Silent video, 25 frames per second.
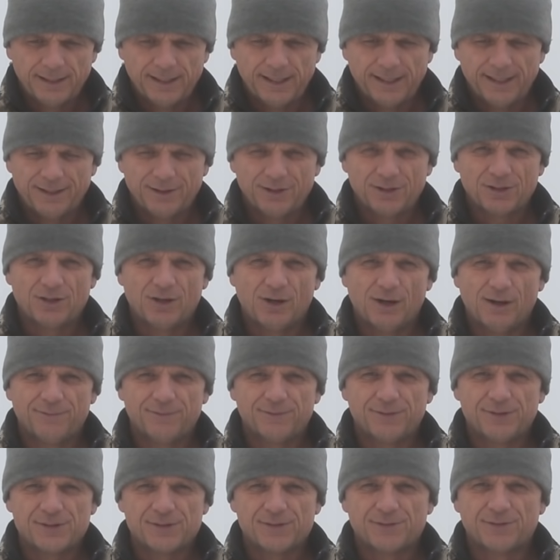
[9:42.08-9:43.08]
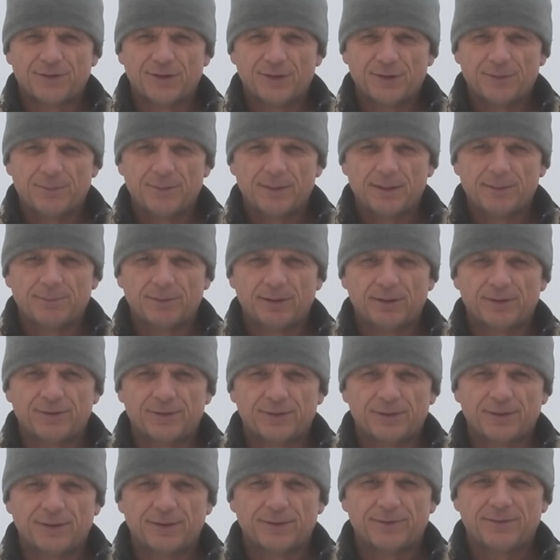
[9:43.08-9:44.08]
getting the confidence of all the people out
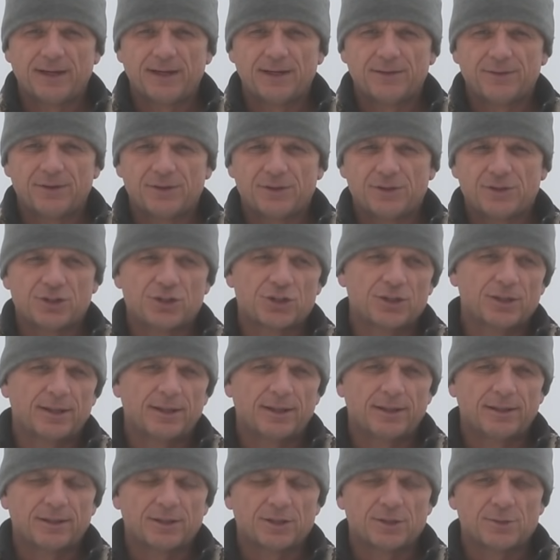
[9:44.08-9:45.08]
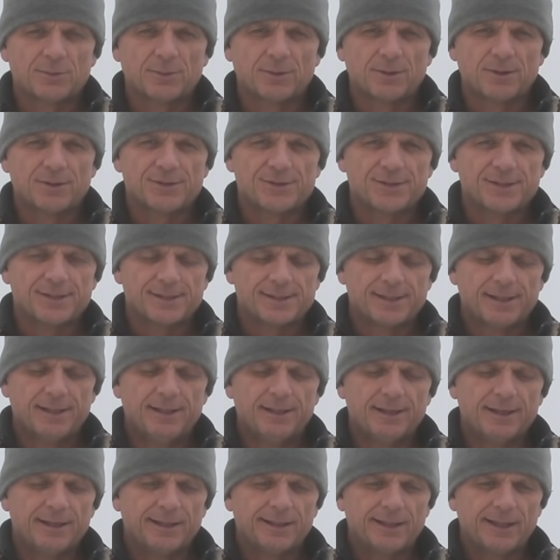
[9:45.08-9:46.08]
there that have had these shit-eating experiences
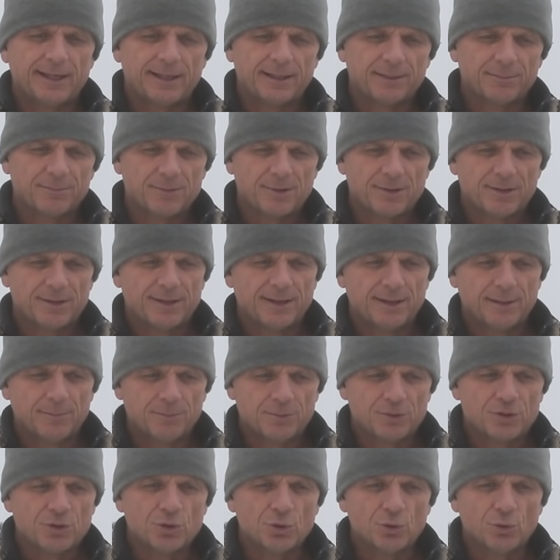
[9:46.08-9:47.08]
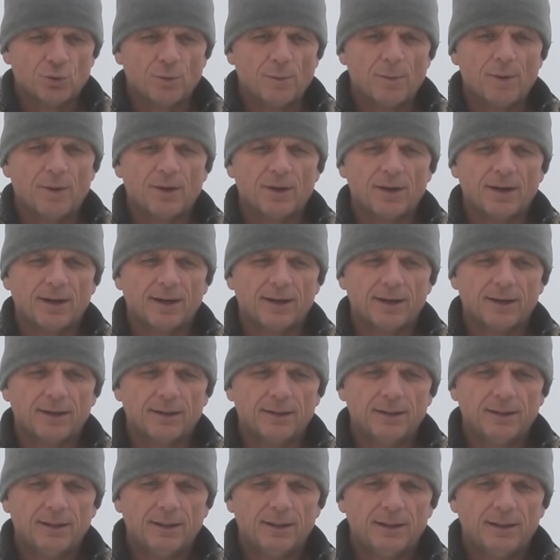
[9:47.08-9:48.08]
and getting them to
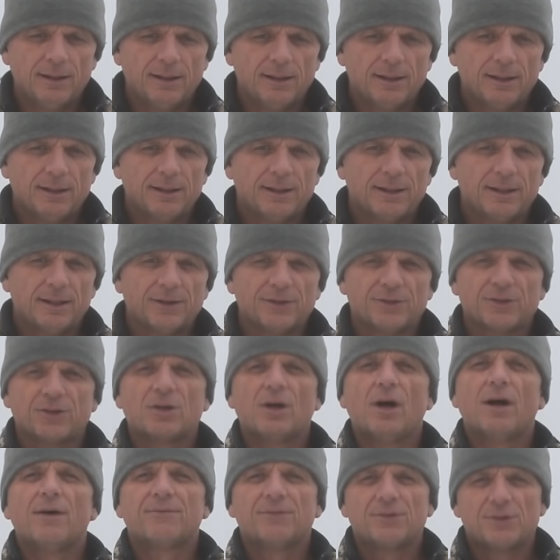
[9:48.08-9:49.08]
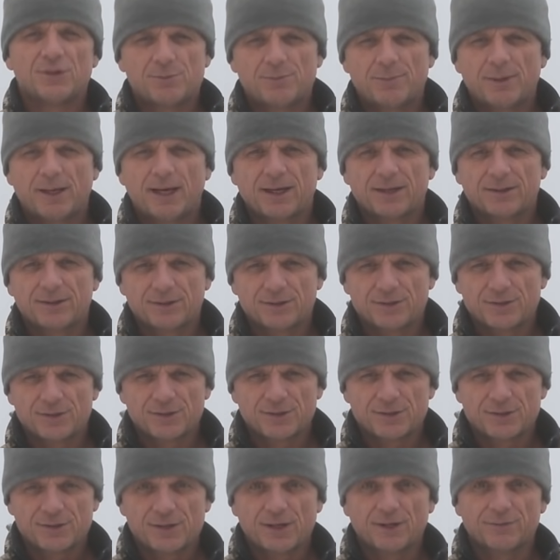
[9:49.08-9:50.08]
get their confidence back, their
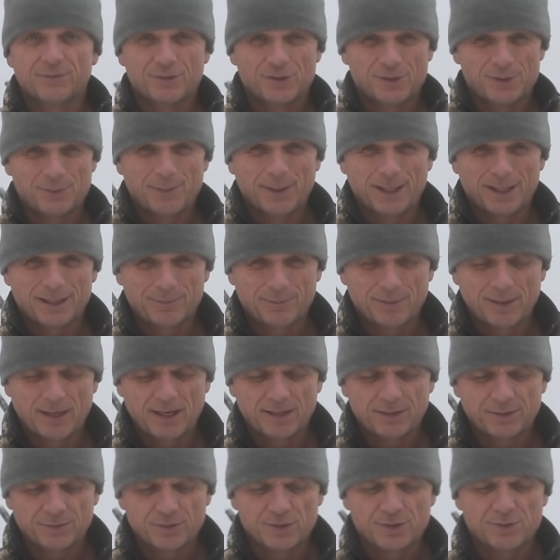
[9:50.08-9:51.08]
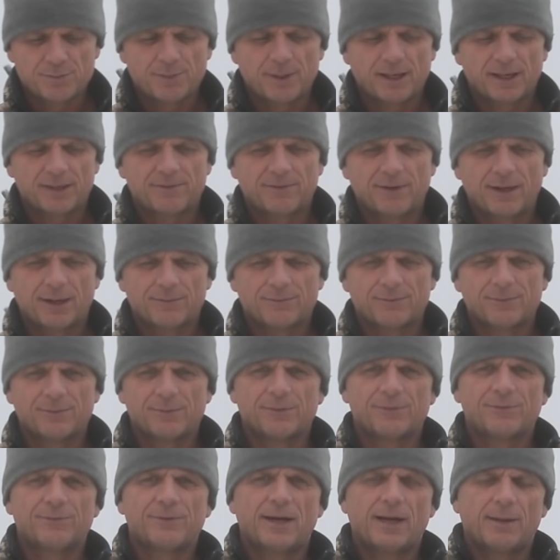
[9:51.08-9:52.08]
self-respect back, the respect back from
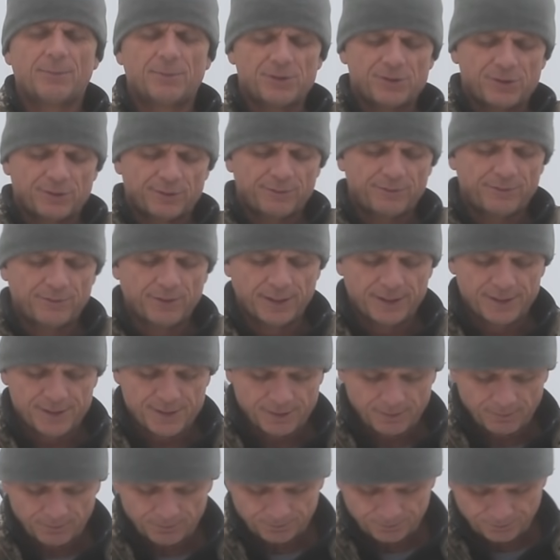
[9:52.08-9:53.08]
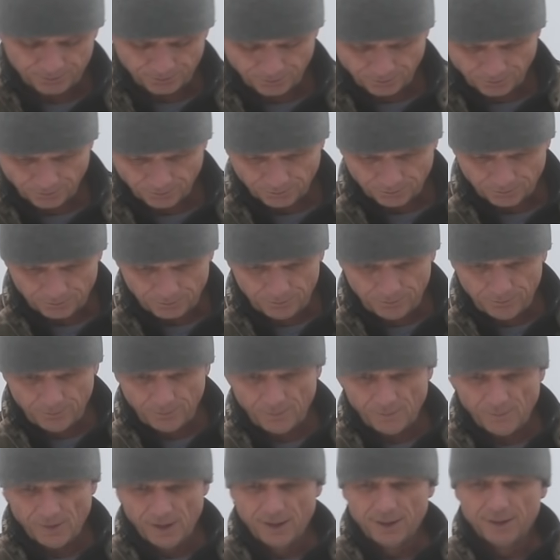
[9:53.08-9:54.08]
their families and their friends,
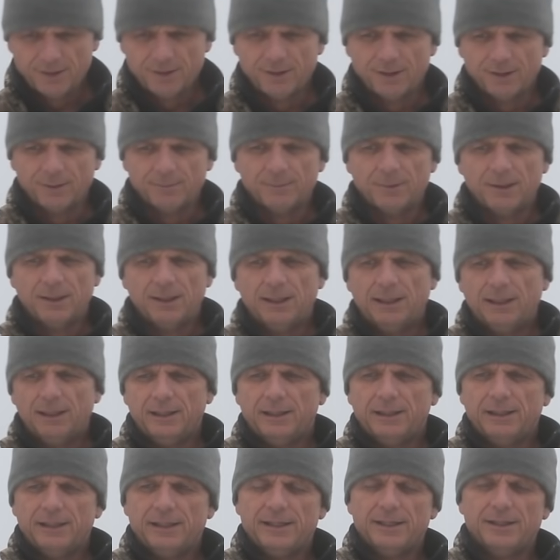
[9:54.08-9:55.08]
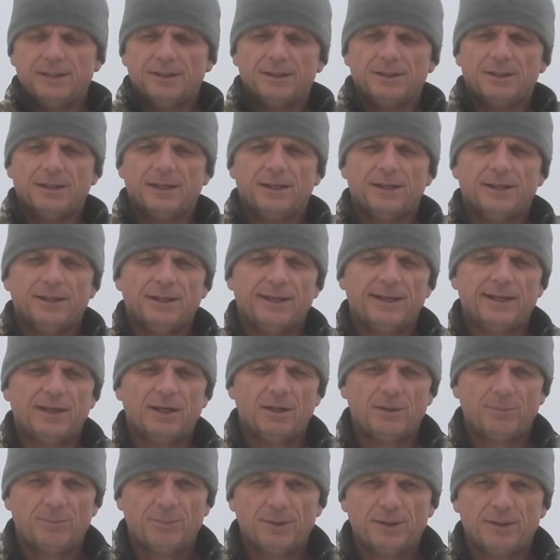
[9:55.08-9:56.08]
and
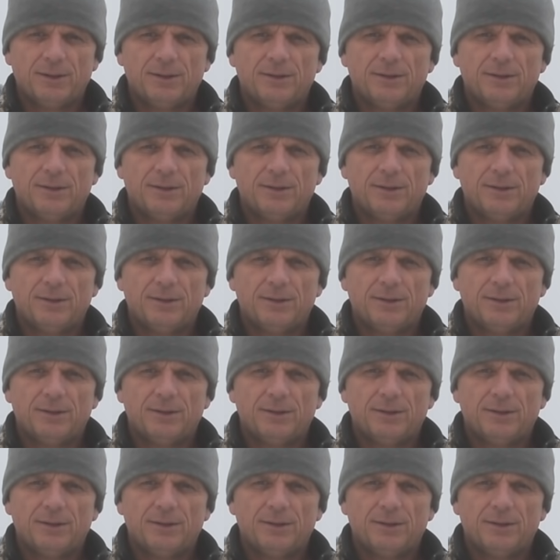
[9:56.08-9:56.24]
help